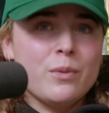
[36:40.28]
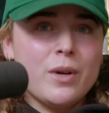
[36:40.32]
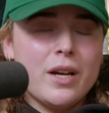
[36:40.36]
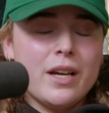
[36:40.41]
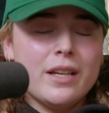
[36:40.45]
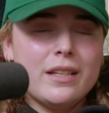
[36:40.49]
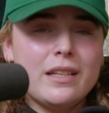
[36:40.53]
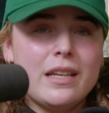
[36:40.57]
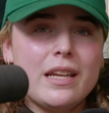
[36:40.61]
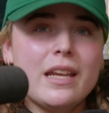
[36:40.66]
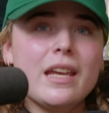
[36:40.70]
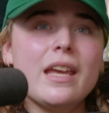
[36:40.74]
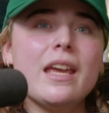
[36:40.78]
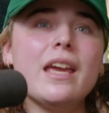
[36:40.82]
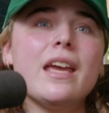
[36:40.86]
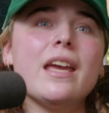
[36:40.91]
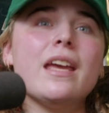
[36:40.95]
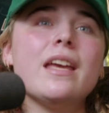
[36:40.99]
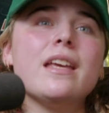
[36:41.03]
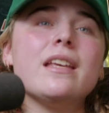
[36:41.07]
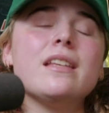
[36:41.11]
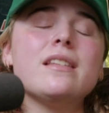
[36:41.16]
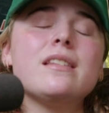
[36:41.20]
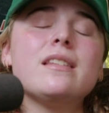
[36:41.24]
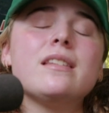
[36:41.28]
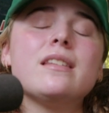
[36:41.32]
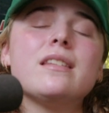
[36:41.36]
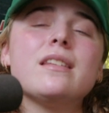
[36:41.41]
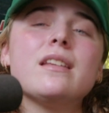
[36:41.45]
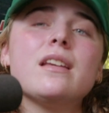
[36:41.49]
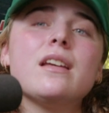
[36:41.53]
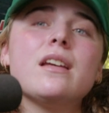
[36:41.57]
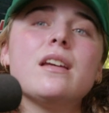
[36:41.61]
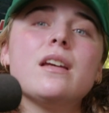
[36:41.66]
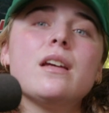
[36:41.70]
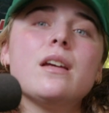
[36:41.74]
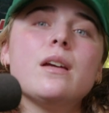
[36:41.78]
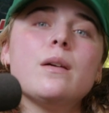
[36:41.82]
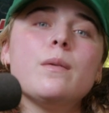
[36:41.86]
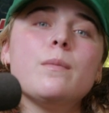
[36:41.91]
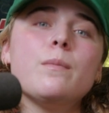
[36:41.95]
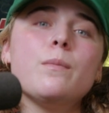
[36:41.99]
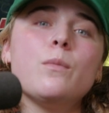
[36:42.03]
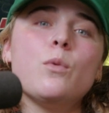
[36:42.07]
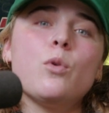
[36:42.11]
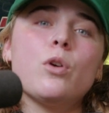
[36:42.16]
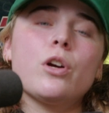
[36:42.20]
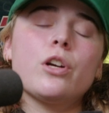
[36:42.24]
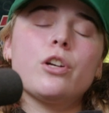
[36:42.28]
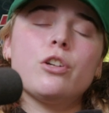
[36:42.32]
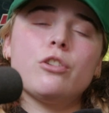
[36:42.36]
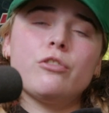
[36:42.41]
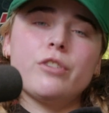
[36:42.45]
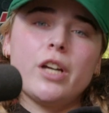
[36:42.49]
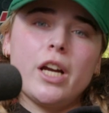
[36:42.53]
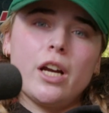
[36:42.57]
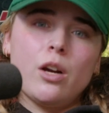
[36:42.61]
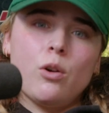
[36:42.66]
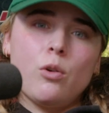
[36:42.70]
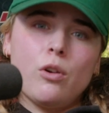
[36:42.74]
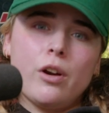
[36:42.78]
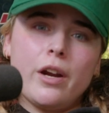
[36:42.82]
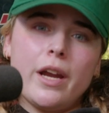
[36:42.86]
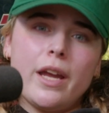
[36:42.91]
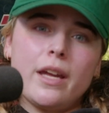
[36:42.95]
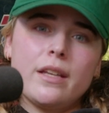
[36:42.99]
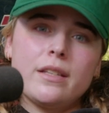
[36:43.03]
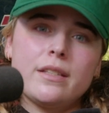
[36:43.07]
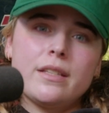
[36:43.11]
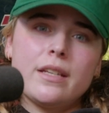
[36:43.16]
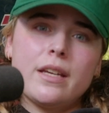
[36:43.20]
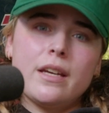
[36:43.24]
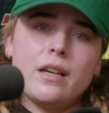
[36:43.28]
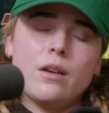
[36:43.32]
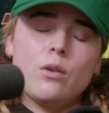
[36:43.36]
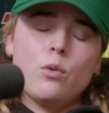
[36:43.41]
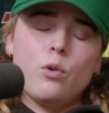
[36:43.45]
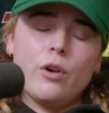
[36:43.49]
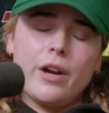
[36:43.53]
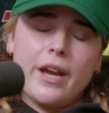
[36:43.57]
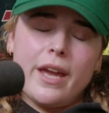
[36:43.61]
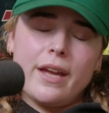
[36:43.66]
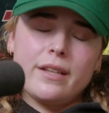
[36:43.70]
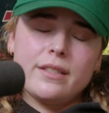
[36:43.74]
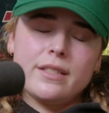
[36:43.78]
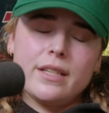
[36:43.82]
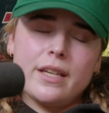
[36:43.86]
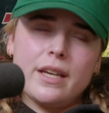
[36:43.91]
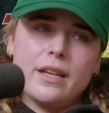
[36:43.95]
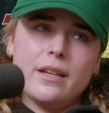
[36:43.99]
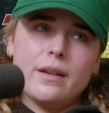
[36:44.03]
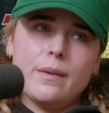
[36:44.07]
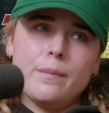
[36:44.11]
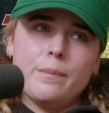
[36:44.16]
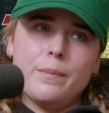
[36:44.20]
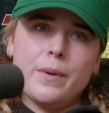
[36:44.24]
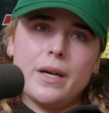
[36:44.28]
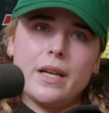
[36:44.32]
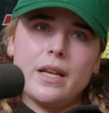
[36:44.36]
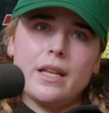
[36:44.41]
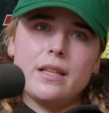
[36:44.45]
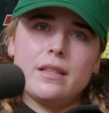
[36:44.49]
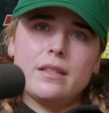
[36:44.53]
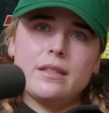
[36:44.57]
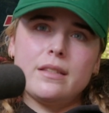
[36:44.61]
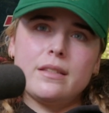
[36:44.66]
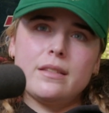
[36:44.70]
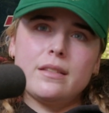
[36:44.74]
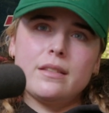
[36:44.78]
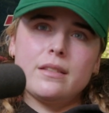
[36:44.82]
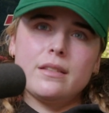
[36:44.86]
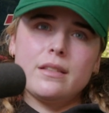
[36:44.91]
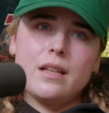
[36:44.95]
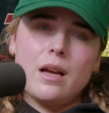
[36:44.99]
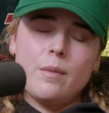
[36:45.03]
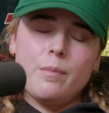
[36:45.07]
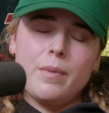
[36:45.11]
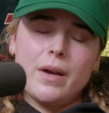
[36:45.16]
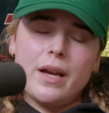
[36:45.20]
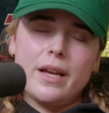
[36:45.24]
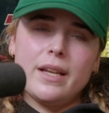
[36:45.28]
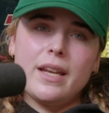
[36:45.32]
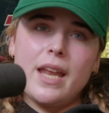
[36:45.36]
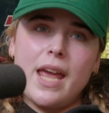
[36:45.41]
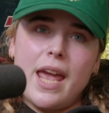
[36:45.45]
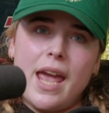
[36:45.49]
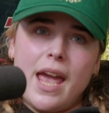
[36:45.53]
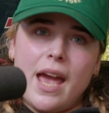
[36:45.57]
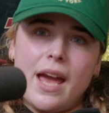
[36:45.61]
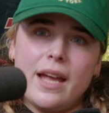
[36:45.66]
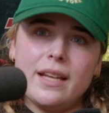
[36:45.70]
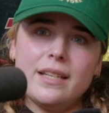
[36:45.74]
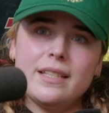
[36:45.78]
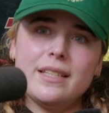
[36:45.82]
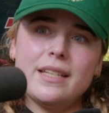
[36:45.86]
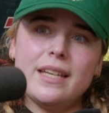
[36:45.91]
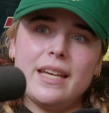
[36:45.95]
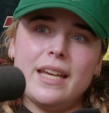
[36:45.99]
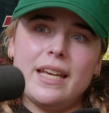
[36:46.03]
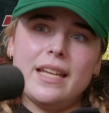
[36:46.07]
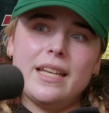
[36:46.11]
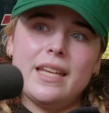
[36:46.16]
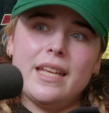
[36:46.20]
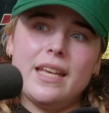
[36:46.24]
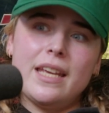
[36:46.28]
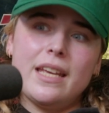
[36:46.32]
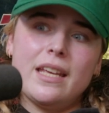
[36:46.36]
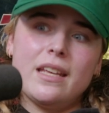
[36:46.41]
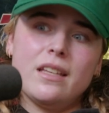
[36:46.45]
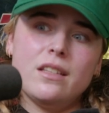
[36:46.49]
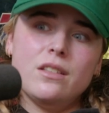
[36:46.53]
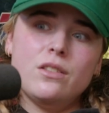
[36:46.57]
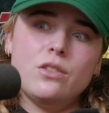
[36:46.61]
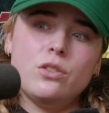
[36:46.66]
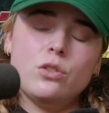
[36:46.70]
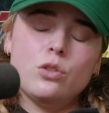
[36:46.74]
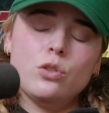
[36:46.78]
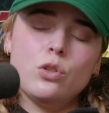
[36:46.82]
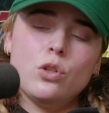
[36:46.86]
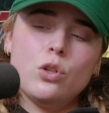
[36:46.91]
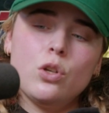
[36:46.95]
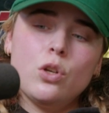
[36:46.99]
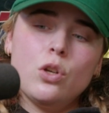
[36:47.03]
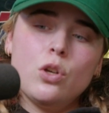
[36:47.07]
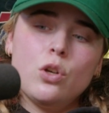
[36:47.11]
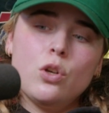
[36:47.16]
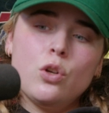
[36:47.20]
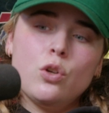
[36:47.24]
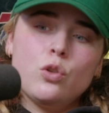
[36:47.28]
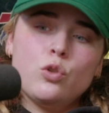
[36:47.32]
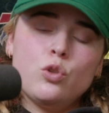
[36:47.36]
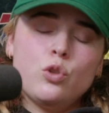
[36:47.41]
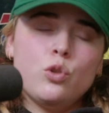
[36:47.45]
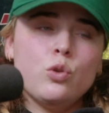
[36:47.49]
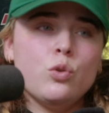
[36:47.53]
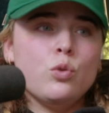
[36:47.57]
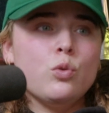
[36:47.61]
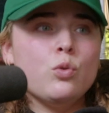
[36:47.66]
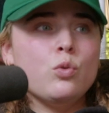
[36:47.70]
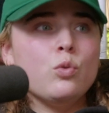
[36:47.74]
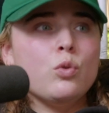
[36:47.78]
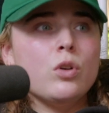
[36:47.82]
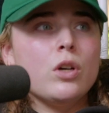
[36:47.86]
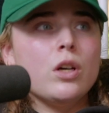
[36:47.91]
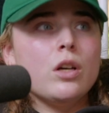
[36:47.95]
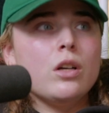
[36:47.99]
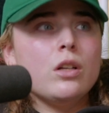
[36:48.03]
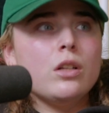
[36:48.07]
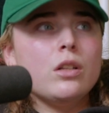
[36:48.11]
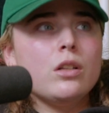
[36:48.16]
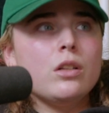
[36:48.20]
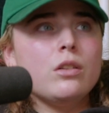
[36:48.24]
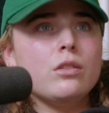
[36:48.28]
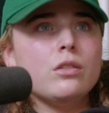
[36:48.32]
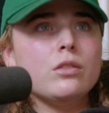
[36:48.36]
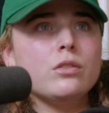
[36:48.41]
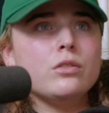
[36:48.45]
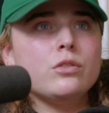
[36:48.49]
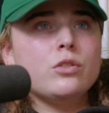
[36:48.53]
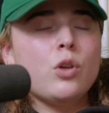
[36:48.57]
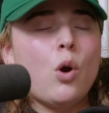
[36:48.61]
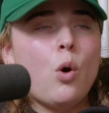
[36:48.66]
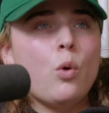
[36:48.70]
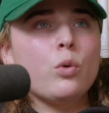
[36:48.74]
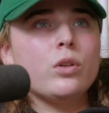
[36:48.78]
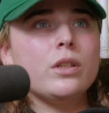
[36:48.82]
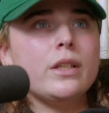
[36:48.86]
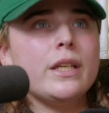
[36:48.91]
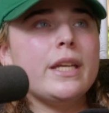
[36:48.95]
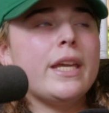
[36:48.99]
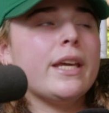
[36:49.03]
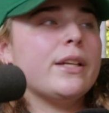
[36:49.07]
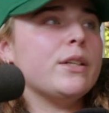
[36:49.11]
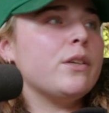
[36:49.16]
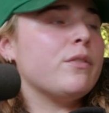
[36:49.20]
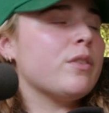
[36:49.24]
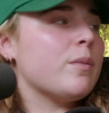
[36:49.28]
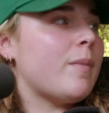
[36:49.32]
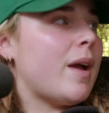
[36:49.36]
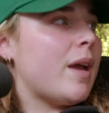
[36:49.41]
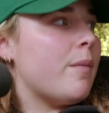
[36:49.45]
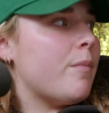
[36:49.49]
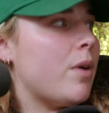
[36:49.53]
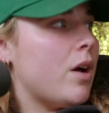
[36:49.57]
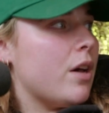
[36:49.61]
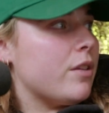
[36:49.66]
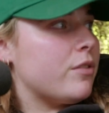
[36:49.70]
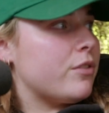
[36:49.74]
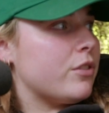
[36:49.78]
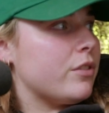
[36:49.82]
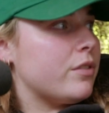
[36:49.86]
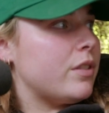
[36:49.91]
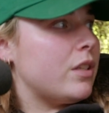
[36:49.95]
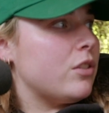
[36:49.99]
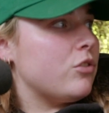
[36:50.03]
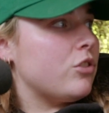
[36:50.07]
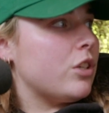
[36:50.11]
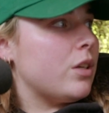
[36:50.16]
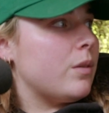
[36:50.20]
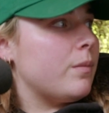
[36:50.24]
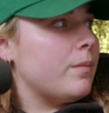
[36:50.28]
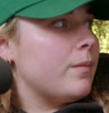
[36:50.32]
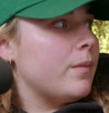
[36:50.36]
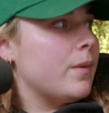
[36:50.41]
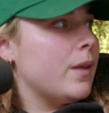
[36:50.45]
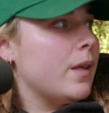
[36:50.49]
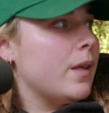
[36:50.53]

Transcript: one is more career oriented oriented, but it's not but and it is to totally get over my imposter syndrome.